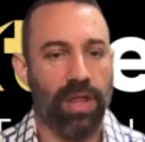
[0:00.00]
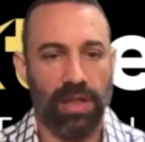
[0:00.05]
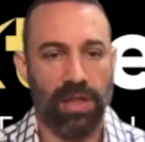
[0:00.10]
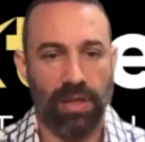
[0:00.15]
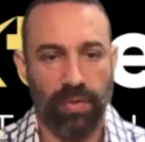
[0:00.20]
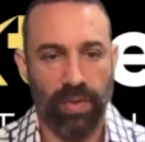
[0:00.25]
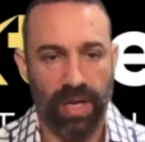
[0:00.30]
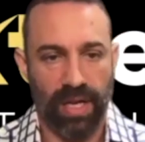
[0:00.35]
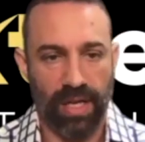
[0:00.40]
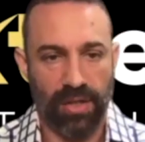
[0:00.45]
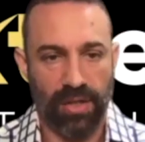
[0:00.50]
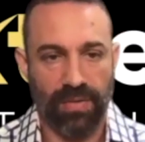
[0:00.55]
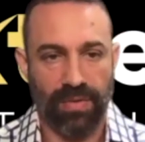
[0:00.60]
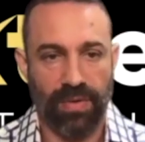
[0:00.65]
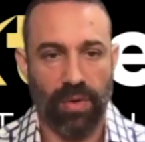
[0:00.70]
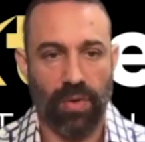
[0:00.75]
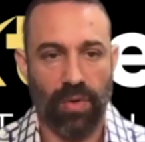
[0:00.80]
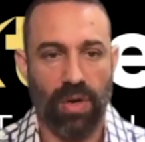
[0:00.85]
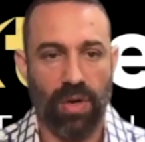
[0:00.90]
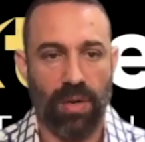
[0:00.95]
within the
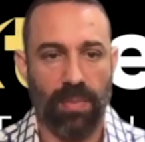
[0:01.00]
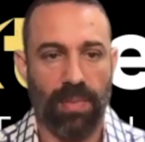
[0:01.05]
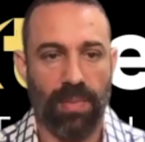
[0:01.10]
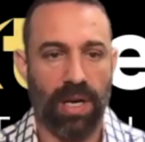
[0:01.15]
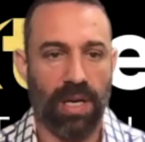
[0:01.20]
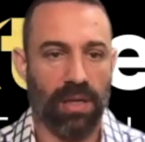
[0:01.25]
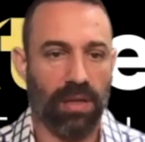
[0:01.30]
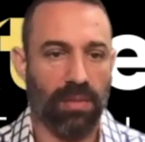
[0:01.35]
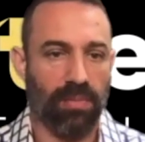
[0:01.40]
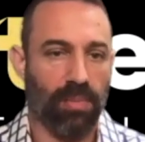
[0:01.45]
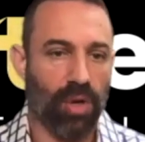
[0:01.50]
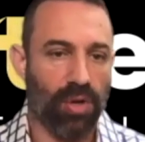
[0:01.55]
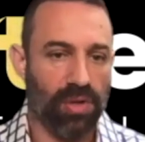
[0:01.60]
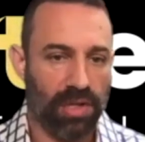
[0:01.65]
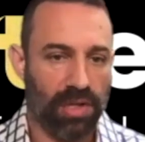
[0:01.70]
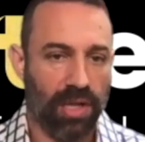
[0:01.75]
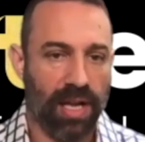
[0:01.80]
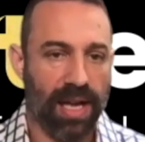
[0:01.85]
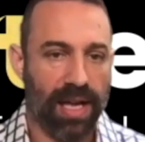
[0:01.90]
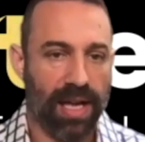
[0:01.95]
range of norm
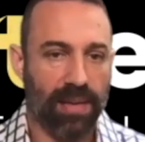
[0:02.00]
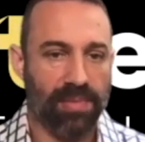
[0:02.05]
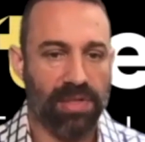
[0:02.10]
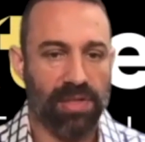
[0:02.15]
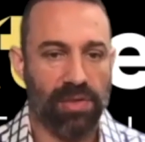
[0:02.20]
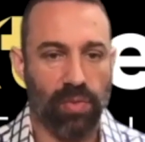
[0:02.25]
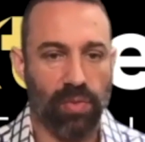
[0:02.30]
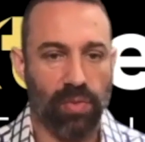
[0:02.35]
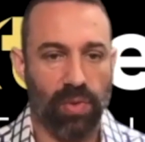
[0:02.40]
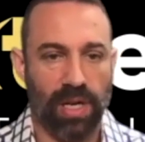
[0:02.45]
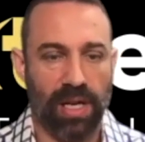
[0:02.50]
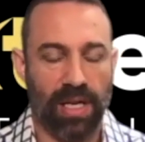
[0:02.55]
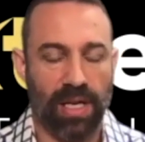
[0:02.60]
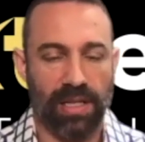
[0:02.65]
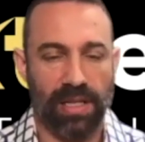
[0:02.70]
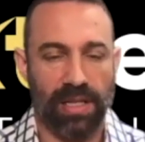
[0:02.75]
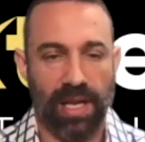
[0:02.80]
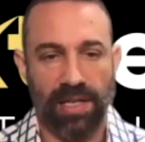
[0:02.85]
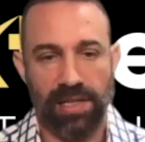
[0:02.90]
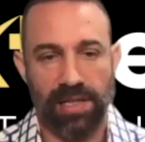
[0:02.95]
on most labs
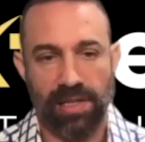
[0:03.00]
when it